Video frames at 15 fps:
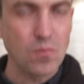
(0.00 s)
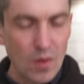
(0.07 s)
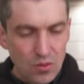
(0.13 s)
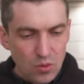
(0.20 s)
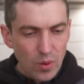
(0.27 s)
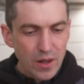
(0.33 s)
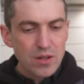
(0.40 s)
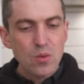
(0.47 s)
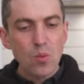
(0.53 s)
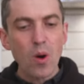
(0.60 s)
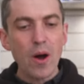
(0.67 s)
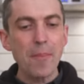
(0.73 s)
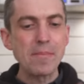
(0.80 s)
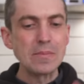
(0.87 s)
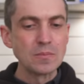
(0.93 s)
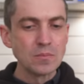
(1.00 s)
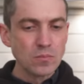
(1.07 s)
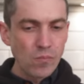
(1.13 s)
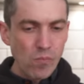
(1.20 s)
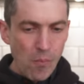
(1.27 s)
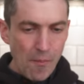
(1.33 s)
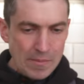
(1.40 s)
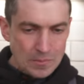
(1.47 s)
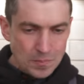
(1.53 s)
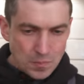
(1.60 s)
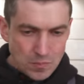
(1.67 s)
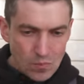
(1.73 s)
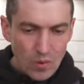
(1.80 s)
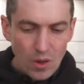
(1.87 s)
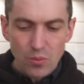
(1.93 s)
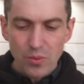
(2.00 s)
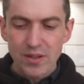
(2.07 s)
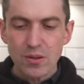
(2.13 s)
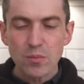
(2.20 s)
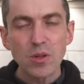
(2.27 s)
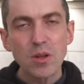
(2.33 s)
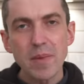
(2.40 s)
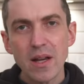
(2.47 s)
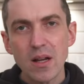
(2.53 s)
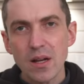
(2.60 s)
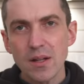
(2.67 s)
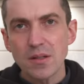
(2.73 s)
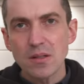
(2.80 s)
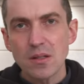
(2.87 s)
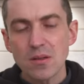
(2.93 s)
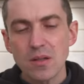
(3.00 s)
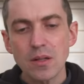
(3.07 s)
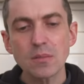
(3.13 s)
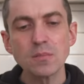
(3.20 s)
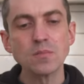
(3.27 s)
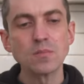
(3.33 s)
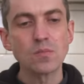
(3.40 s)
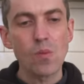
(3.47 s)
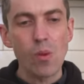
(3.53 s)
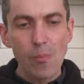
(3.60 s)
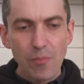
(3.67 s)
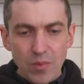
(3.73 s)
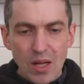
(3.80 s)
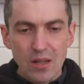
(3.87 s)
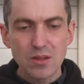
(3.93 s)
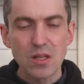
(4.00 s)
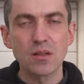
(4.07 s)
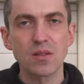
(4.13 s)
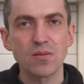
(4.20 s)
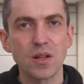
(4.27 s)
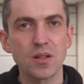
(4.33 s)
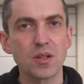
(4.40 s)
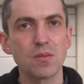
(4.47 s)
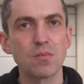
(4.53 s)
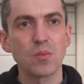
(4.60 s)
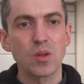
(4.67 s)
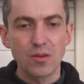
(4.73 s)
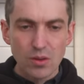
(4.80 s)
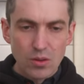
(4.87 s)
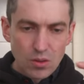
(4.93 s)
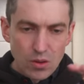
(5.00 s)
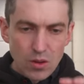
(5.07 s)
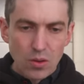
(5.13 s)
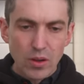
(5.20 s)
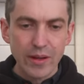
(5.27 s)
That's why you want a reasonable amount of onion in there, not tons of onion, because it'll go